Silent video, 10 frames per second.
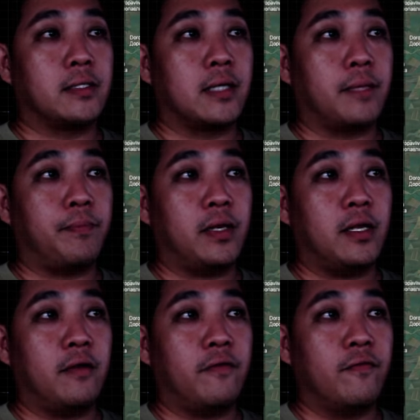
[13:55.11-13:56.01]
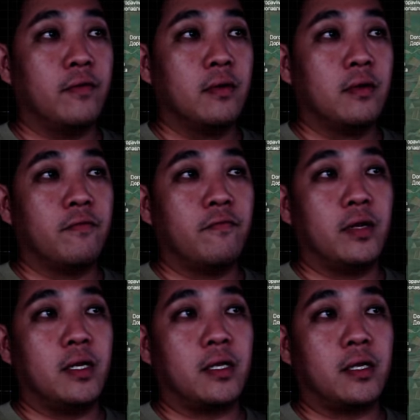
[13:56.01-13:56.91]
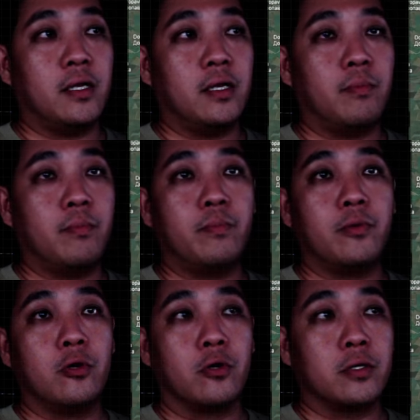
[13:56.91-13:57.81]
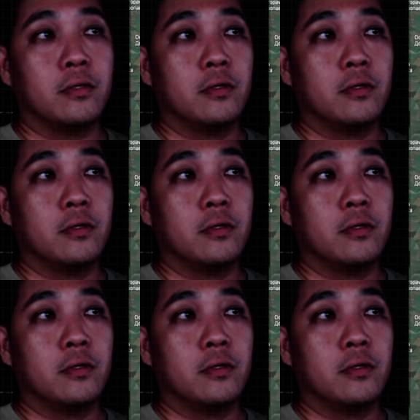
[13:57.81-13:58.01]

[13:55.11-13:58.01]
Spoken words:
I believe, Veliki Bulok.